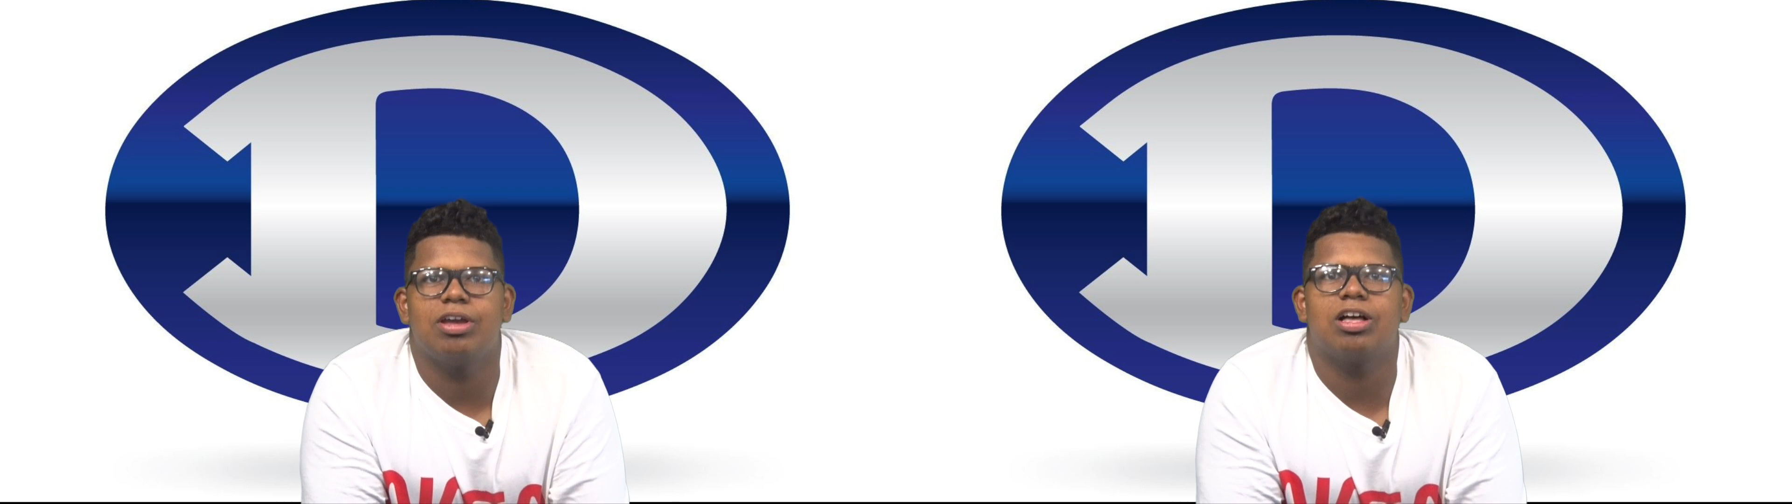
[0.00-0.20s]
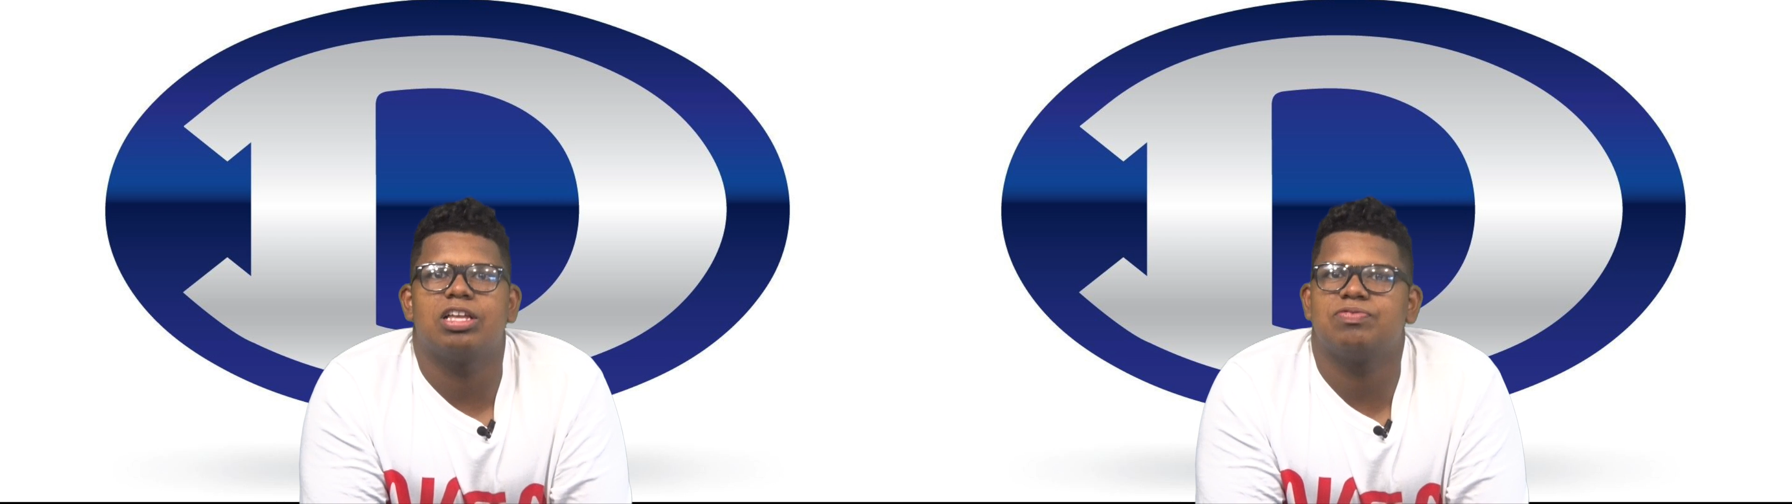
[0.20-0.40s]

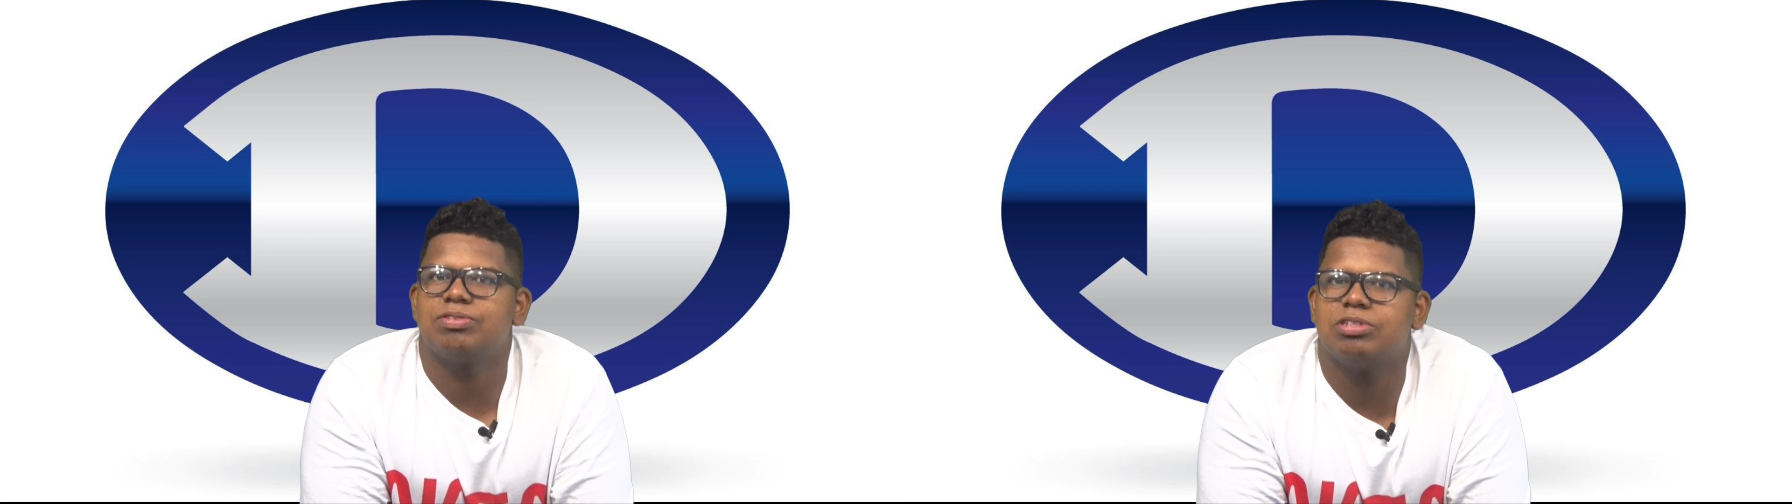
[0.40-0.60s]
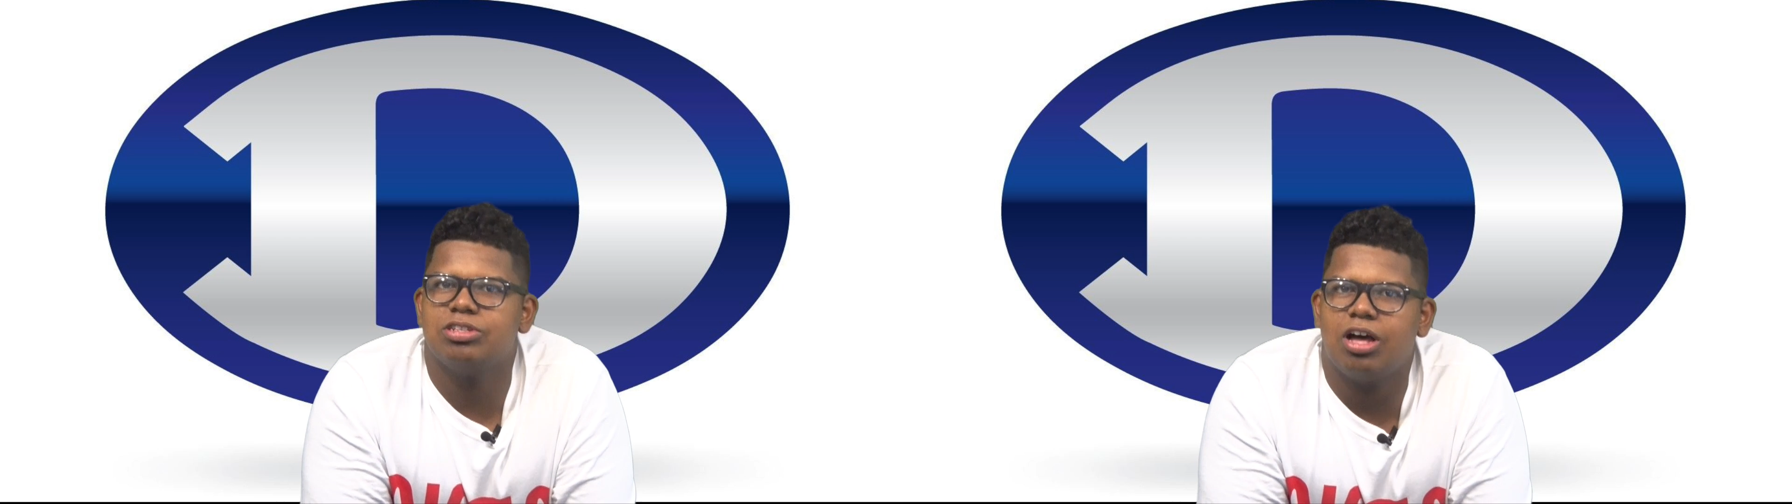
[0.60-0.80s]
It costs
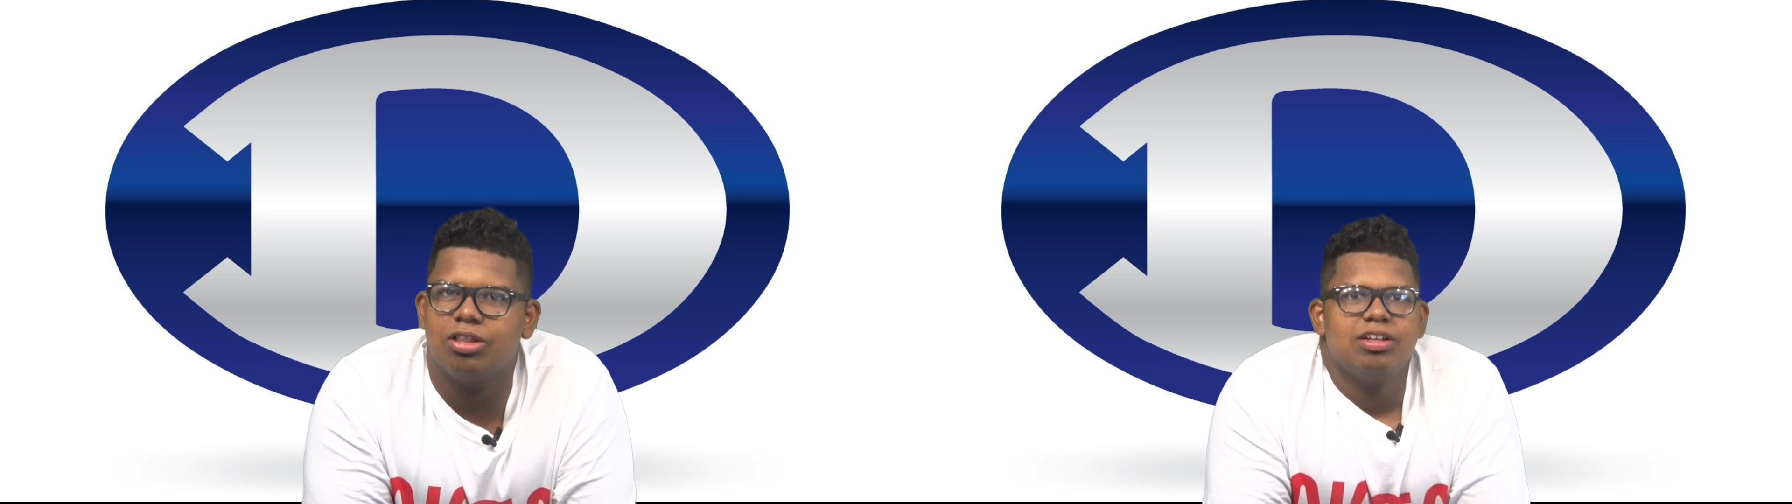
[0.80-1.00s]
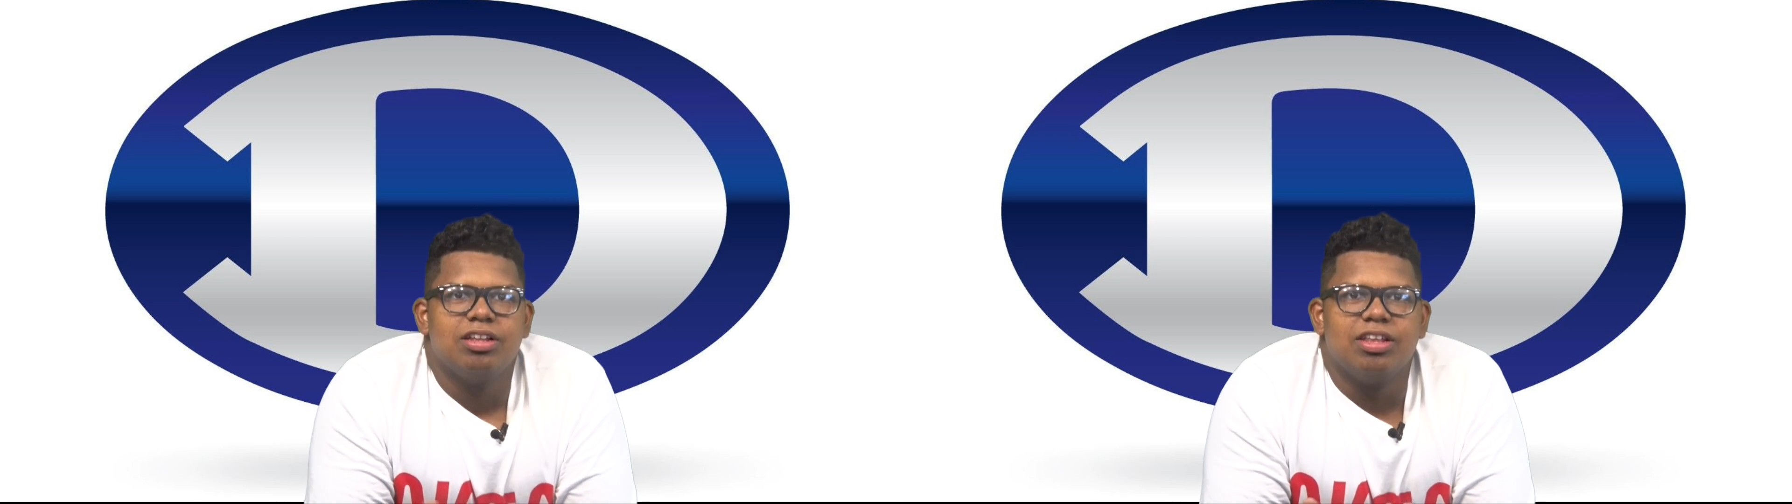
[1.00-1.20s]
$15.